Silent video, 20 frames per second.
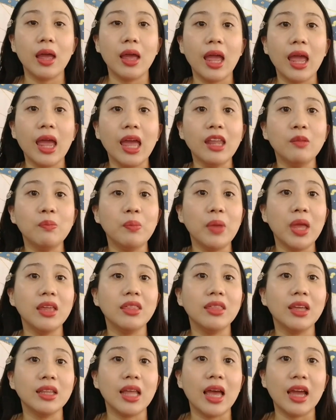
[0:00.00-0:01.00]
and make
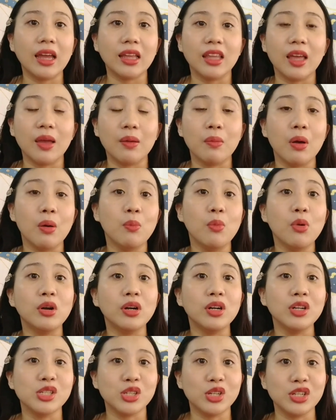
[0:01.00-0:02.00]
that item
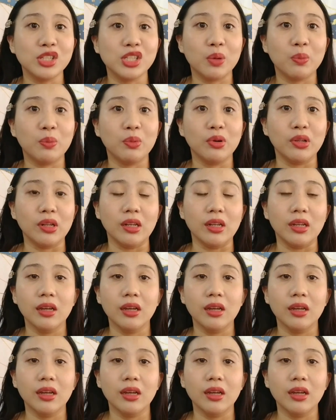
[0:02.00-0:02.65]
more searchable.